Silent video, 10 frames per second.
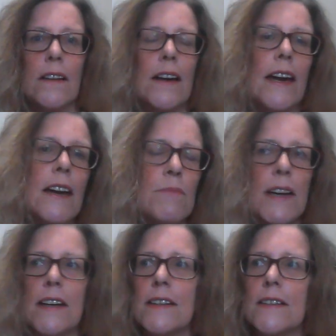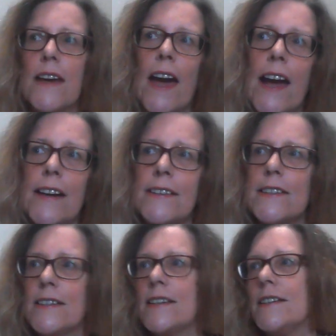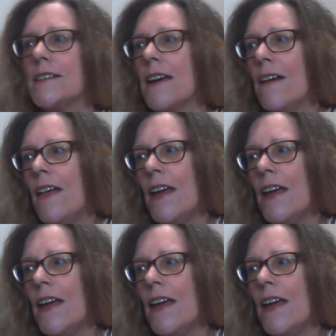leukemias, cancers,